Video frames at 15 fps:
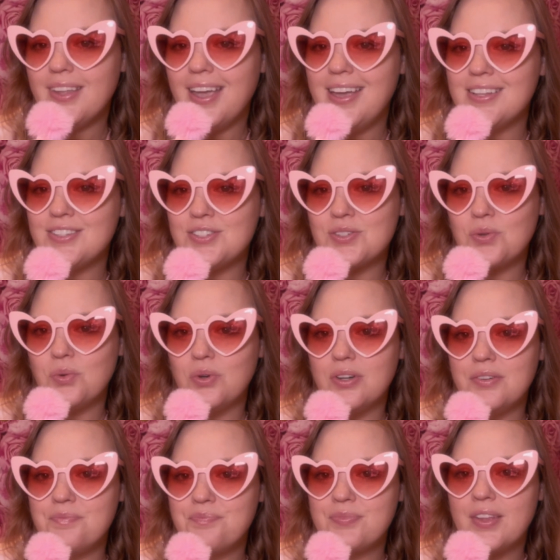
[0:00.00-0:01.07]
at
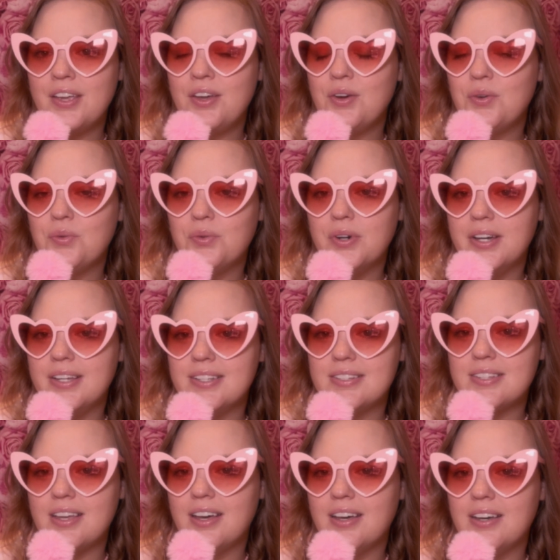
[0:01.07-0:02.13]
school
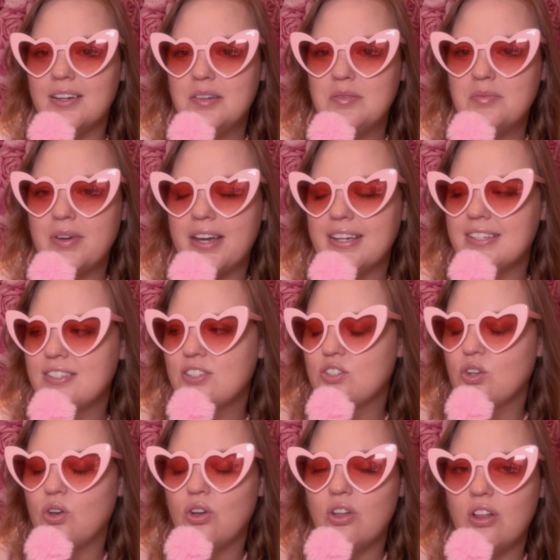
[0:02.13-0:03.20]
was I
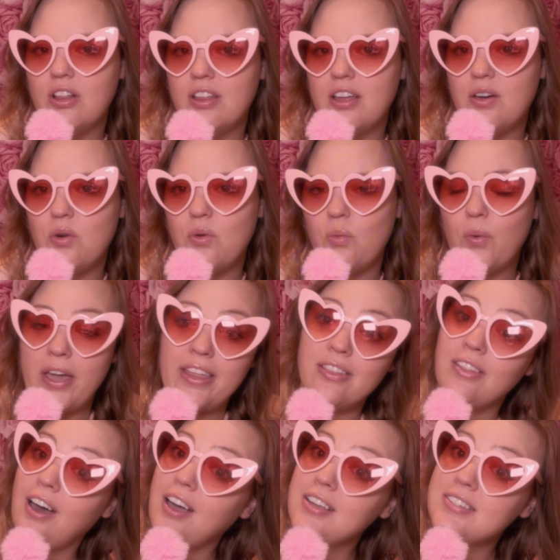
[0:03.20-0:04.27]
stole weight
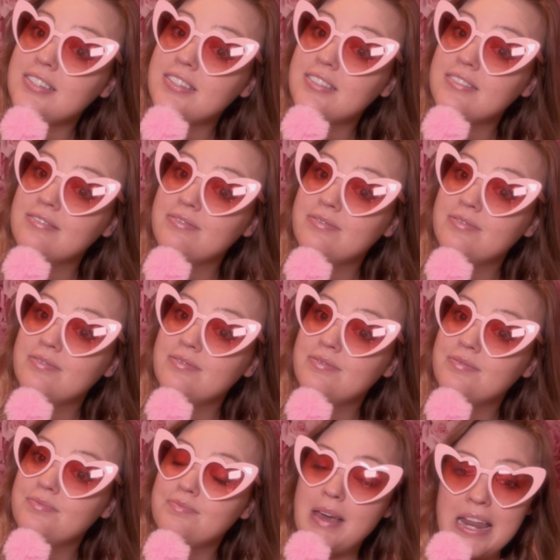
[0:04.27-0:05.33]
loss
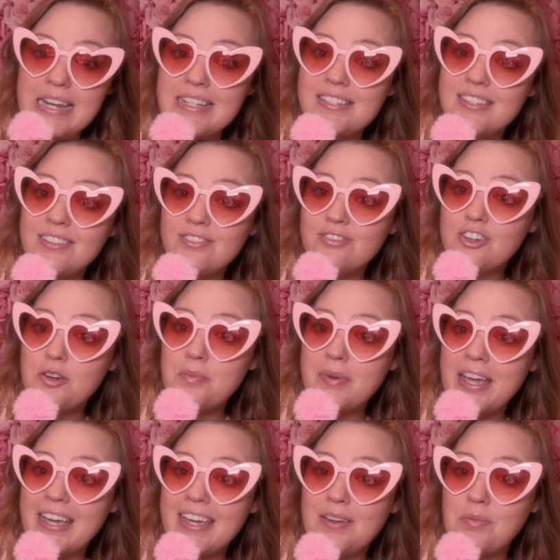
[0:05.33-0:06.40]
medicine from
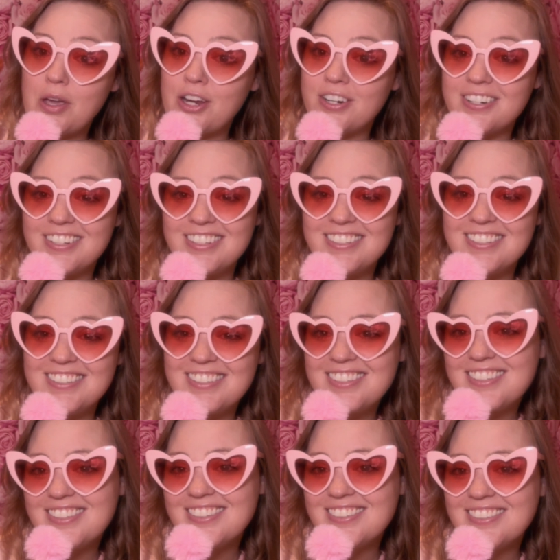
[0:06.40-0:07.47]
my
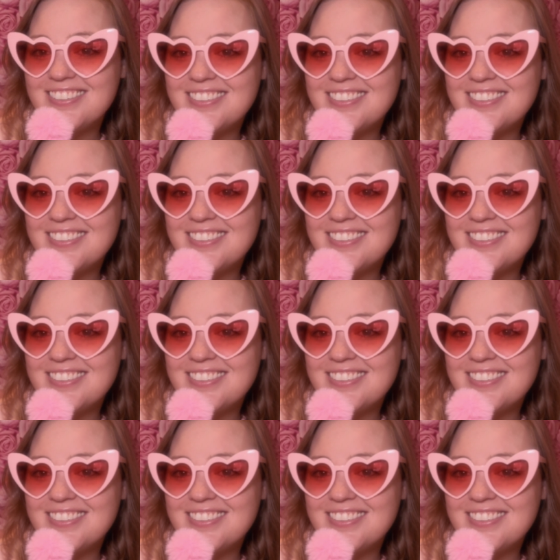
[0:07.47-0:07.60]
parents,